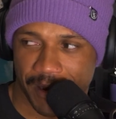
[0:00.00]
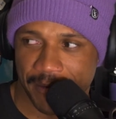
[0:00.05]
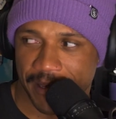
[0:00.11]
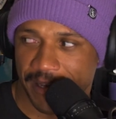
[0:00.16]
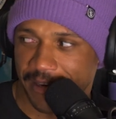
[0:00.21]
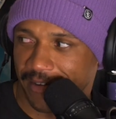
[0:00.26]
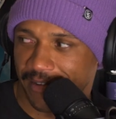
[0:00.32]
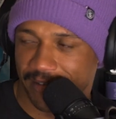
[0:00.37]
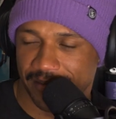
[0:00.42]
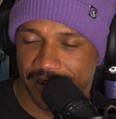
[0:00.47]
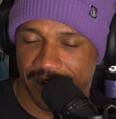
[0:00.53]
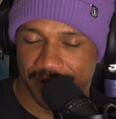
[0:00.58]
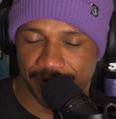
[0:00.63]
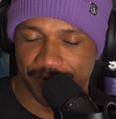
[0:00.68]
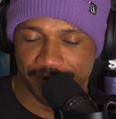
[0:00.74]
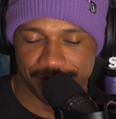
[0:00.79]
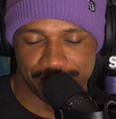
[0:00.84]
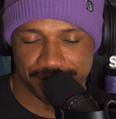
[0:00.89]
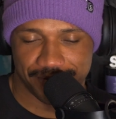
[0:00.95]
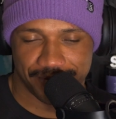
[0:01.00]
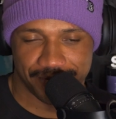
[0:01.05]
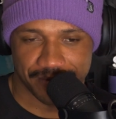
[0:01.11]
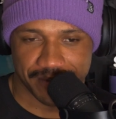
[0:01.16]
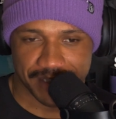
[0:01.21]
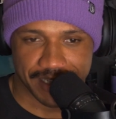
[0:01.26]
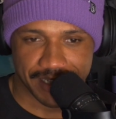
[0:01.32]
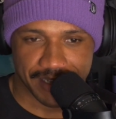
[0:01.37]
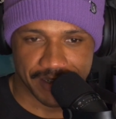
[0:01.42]
I mean, if
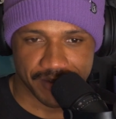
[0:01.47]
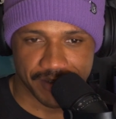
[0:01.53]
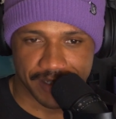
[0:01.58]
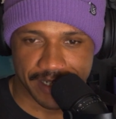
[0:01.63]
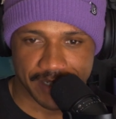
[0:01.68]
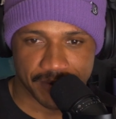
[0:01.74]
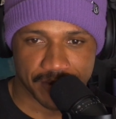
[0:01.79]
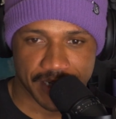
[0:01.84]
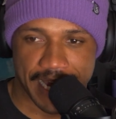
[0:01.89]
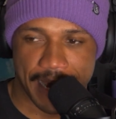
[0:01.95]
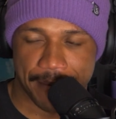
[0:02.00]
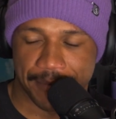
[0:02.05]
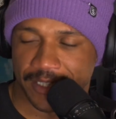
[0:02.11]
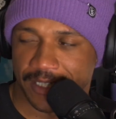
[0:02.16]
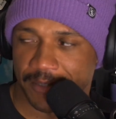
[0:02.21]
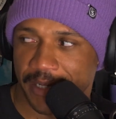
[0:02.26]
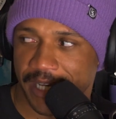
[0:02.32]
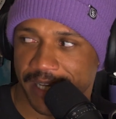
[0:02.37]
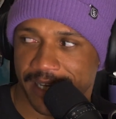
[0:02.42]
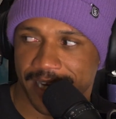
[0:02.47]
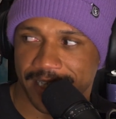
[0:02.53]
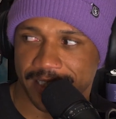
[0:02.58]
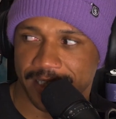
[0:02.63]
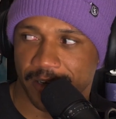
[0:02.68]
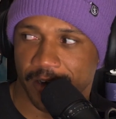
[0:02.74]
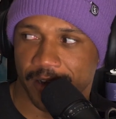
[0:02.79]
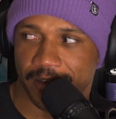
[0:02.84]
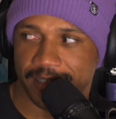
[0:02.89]
it happens to me and
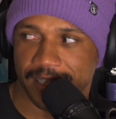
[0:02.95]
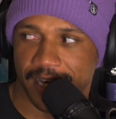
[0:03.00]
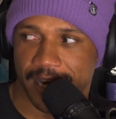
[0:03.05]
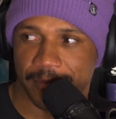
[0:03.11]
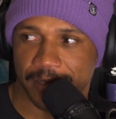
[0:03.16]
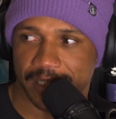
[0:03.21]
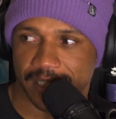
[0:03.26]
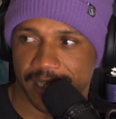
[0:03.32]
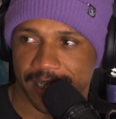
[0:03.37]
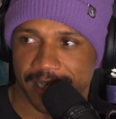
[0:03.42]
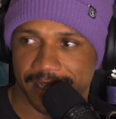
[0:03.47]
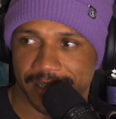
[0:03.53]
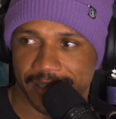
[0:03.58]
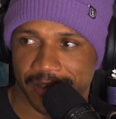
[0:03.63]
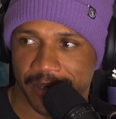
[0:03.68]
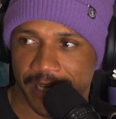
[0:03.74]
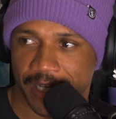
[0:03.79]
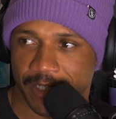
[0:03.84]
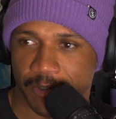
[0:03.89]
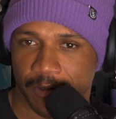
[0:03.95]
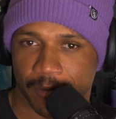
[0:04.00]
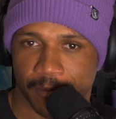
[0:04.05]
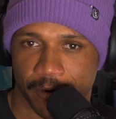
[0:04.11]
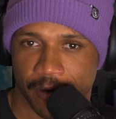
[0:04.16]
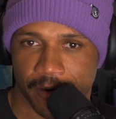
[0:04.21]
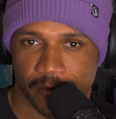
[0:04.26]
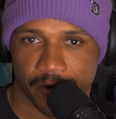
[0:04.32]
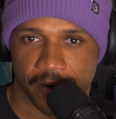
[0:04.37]
Casey all the time, it's like you get to a
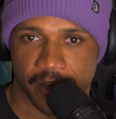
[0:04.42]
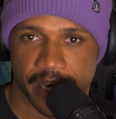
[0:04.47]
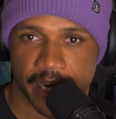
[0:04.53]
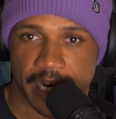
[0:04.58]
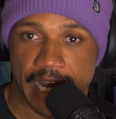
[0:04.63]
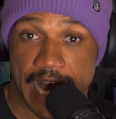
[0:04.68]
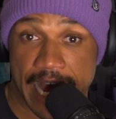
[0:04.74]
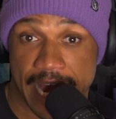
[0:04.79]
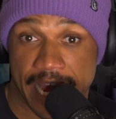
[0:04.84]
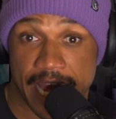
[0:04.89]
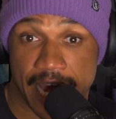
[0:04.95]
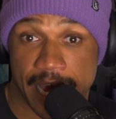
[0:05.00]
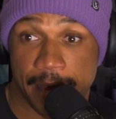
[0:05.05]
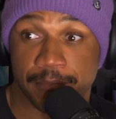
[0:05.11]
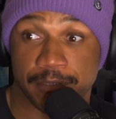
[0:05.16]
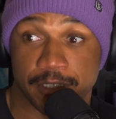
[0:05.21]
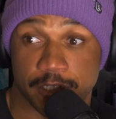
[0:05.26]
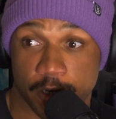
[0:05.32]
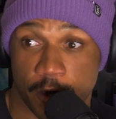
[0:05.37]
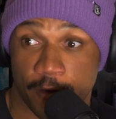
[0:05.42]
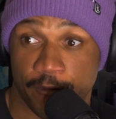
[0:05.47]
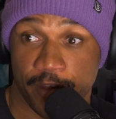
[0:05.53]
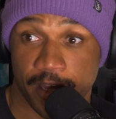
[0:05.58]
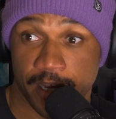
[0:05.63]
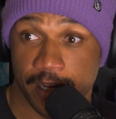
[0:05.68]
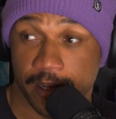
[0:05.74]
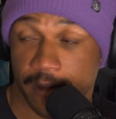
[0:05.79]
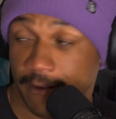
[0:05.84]
point where you're like, I am
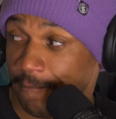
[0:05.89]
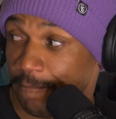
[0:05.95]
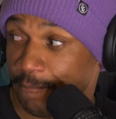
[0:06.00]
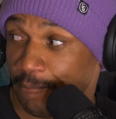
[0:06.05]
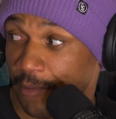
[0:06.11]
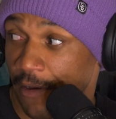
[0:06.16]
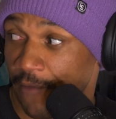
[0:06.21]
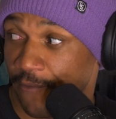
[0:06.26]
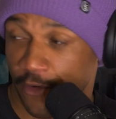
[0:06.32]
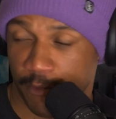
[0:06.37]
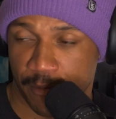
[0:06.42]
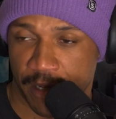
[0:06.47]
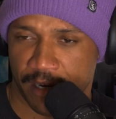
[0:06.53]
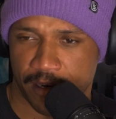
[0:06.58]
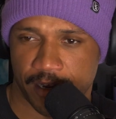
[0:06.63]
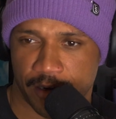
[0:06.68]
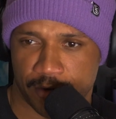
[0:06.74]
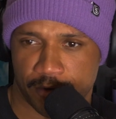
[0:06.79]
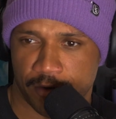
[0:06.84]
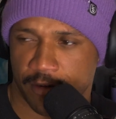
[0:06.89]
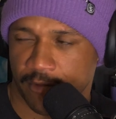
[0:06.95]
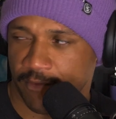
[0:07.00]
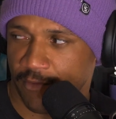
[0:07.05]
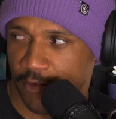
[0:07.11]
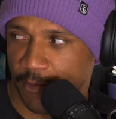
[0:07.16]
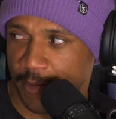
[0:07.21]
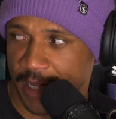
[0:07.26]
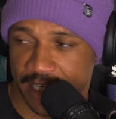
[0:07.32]
surfing, but for me
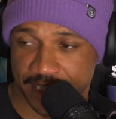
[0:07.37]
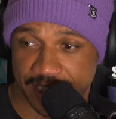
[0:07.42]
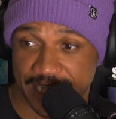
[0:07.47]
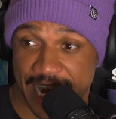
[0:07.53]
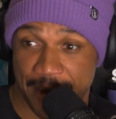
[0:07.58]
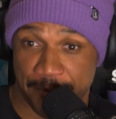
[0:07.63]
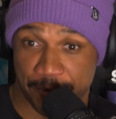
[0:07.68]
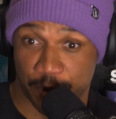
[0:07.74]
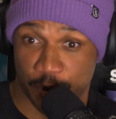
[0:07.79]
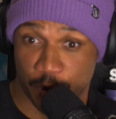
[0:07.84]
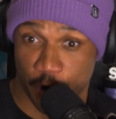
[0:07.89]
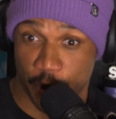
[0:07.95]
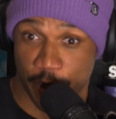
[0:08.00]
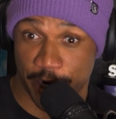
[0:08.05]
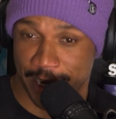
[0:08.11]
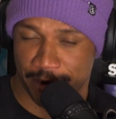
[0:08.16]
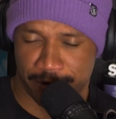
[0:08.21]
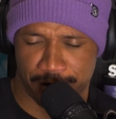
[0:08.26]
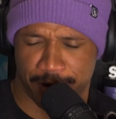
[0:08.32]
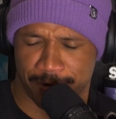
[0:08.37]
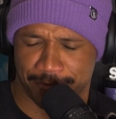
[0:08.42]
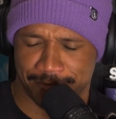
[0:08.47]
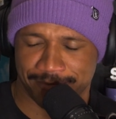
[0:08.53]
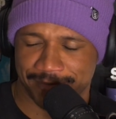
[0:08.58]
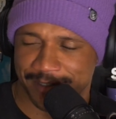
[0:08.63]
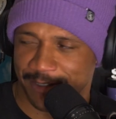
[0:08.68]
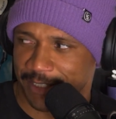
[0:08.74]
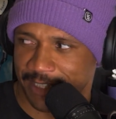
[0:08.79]
to say I'm good, no,
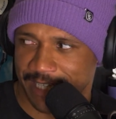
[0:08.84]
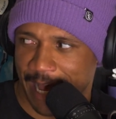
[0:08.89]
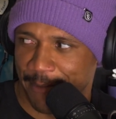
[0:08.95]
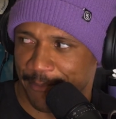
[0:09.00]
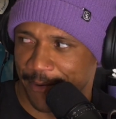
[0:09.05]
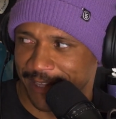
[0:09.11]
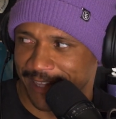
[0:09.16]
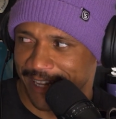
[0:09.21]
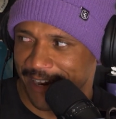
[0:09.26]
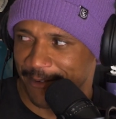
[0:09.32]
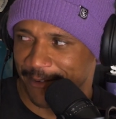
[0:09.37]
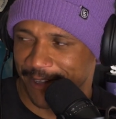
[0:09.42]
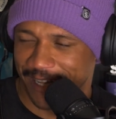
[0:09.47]
just stop right there.